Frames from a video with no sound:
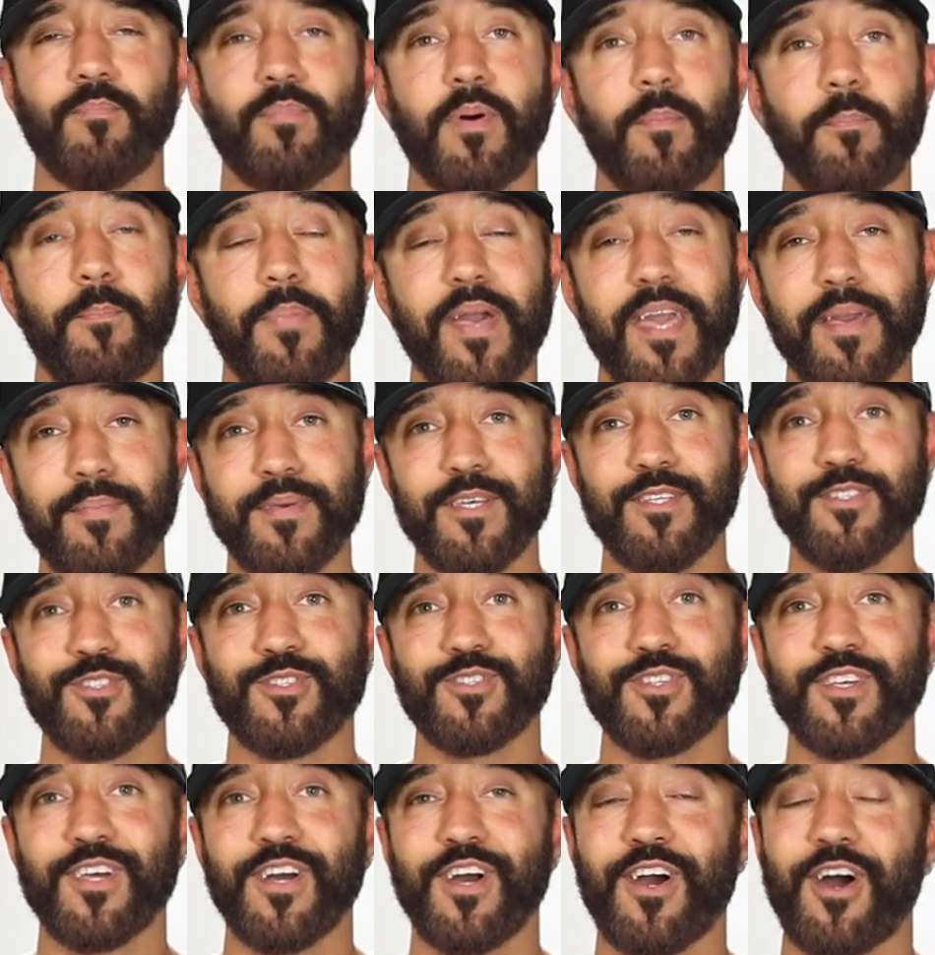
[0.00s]
But babies
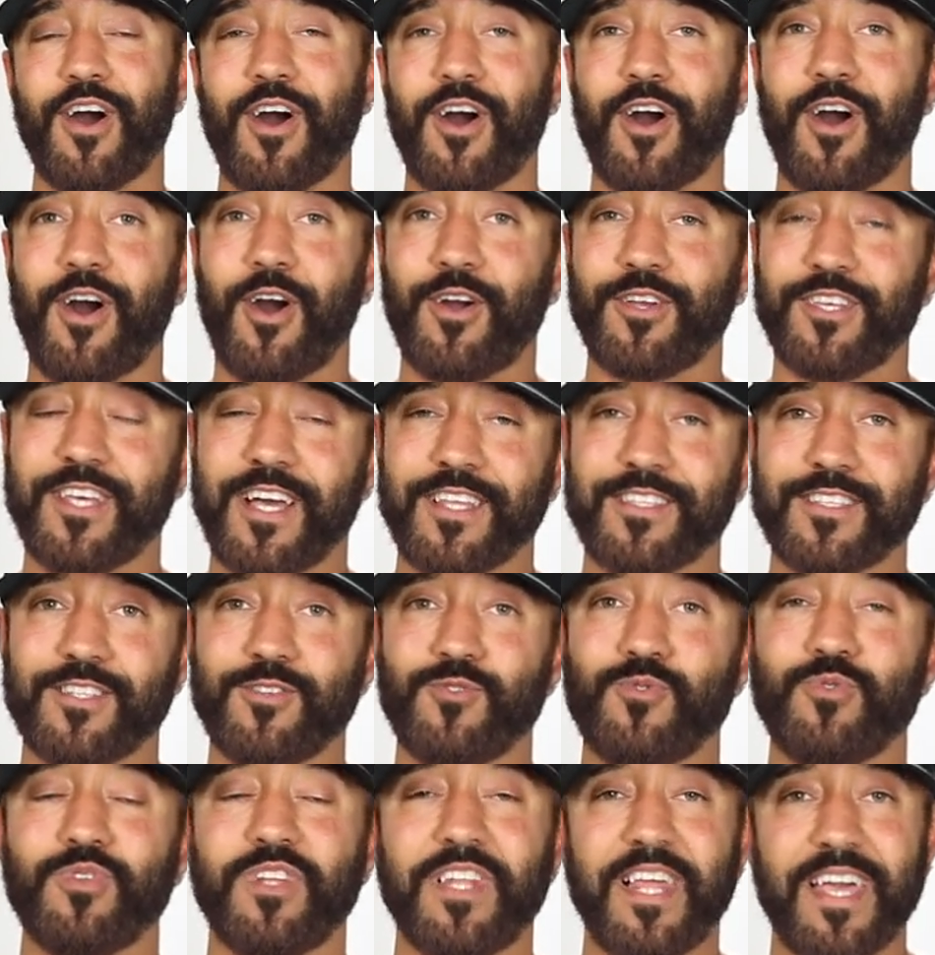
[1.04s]
are yet
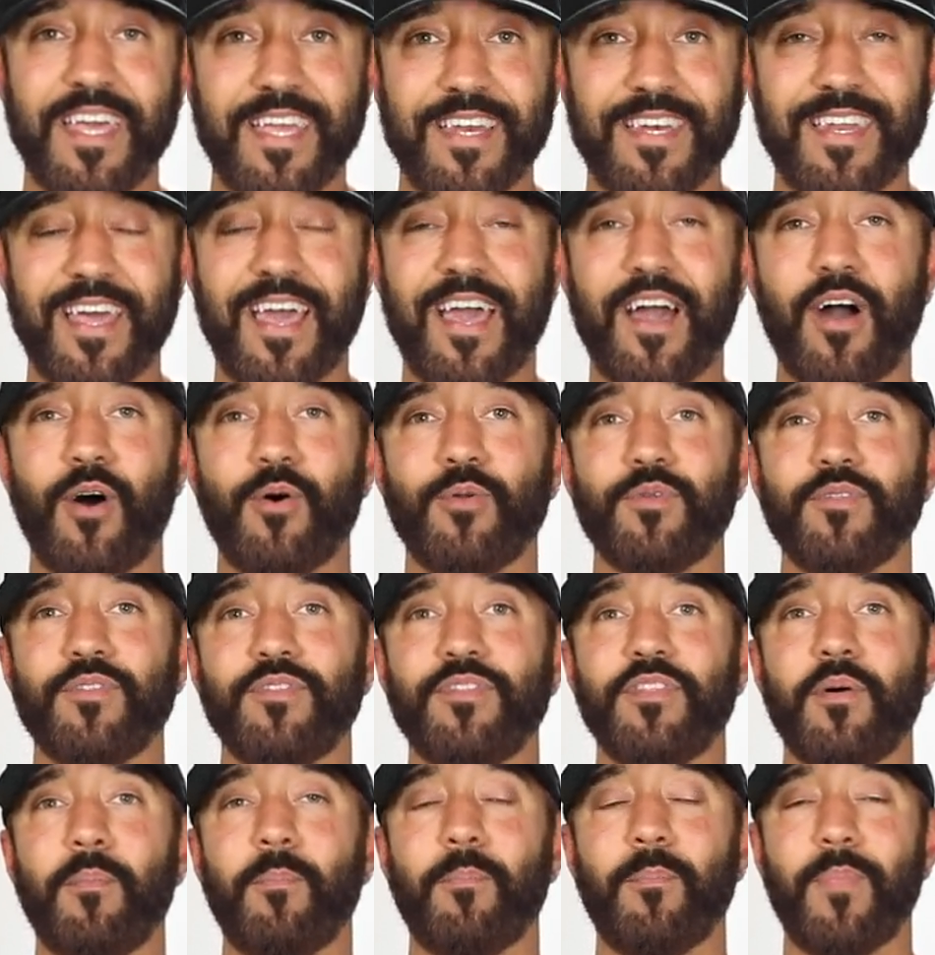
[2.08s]
to lay down
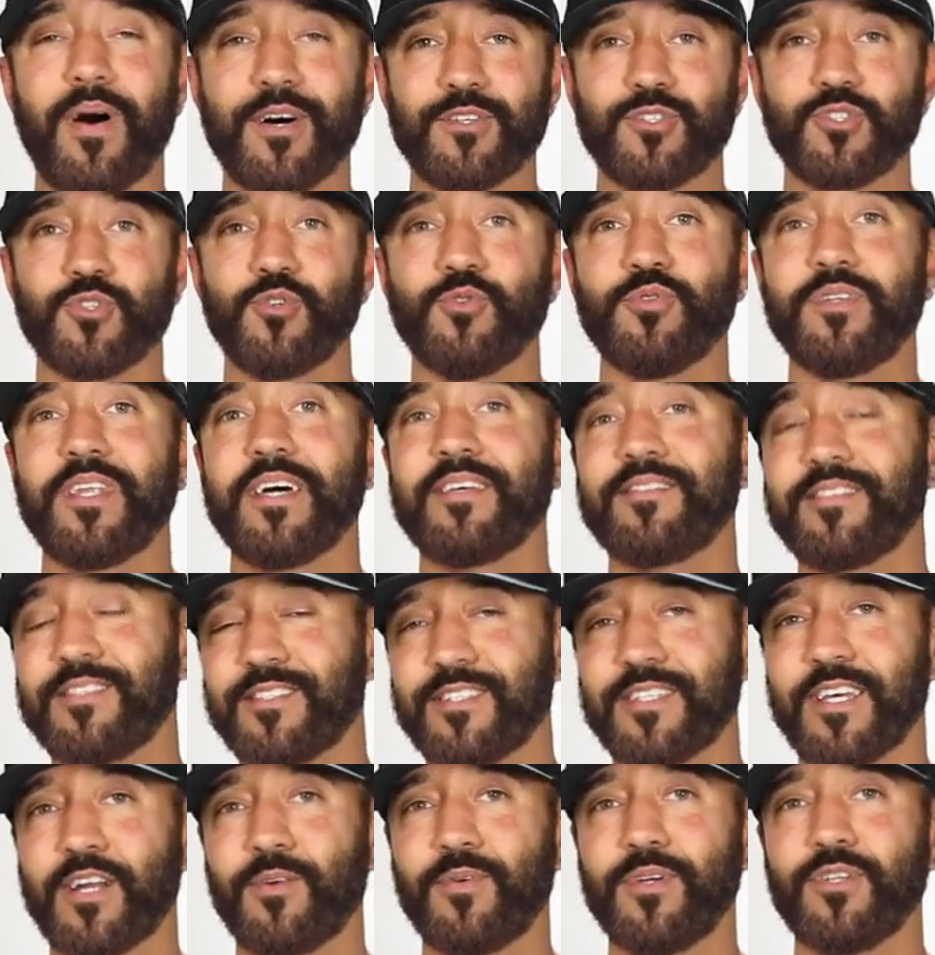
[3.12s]
the muscle
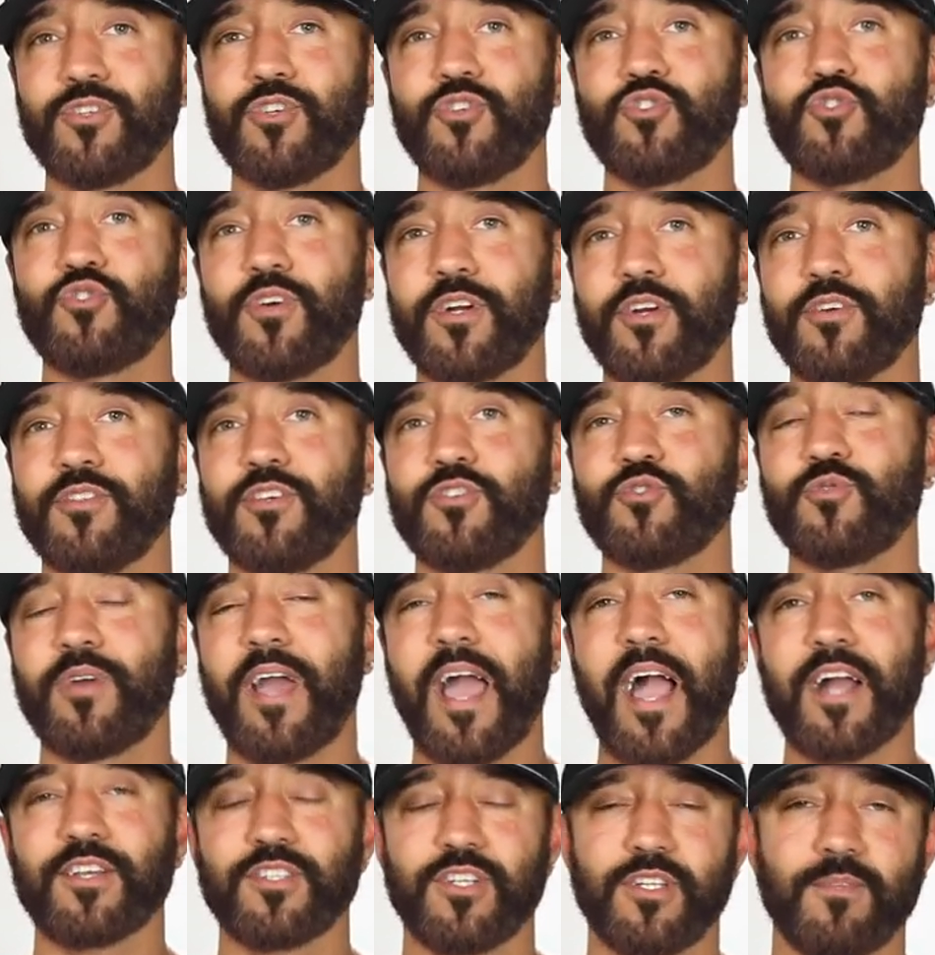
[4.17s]
necessary to trigger this
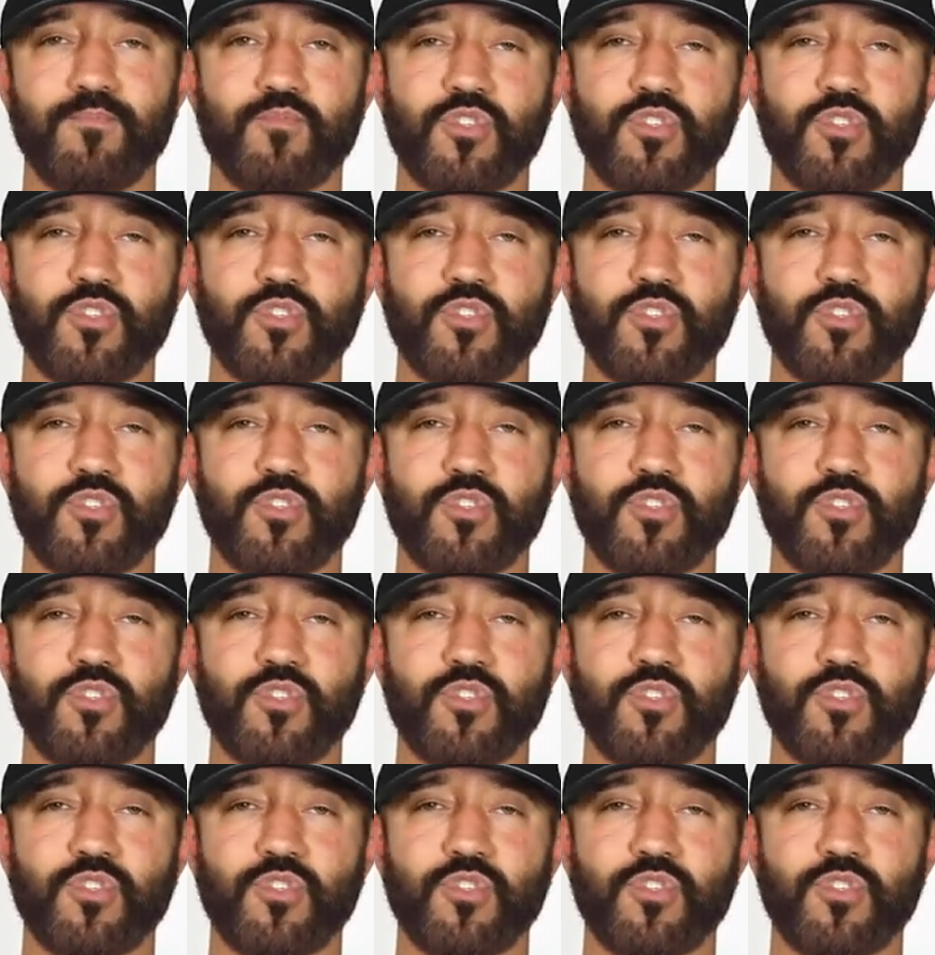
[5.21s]
reaction.